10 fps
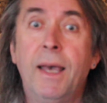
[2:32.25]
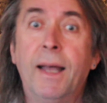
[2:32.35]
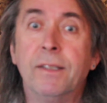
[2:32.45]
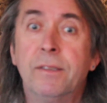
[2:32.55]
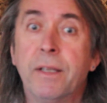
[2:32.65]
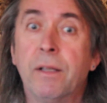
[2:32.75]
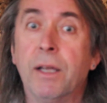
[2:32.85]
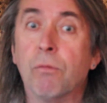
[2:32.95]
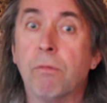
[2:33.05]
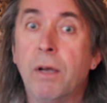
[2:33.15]
and signal
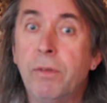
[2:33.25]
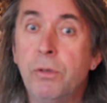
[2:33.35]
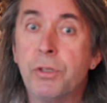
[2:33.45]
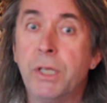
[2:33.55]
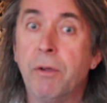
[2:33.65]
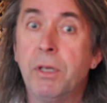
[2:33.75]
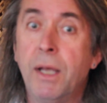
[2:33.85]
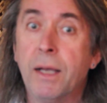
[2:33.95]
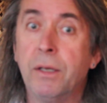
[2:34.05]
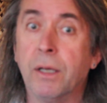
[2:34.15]
a revolutionary
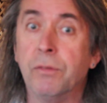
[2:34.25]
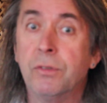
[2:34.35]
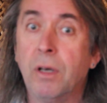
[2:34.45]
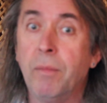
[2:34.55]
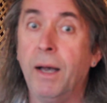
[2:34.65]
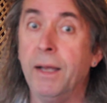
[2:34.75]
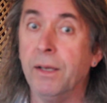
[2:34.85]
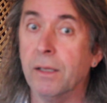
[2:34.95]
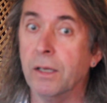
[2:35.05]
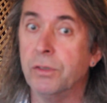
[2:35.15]
tactic of some
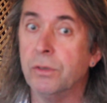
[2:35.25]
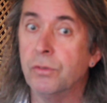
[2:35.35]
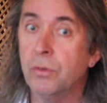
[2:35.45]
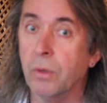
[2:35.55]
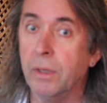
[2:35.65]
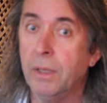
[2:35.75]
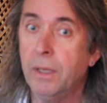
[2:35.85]
ideological sort.